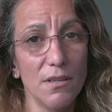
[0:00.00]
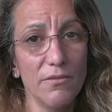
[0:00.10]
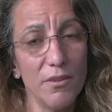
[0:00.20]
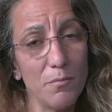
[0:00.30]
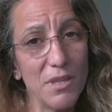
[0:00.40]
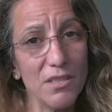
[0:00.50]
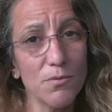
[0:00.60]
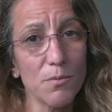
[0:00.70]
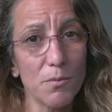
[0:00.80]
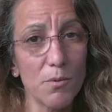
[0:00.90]
if it
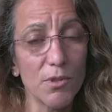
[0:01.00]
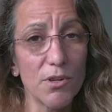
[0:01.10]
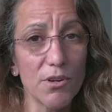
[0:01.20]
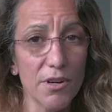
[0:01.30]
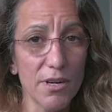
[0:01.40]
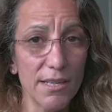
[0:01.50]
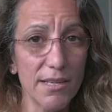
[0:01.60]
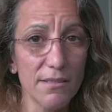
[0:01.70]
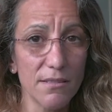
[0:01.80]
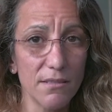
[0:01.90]
means we will learn our
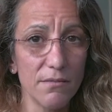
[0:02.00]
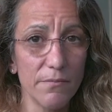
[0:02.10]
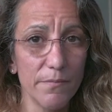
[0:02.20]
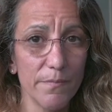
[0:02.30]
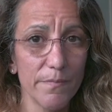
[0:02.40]
lesson.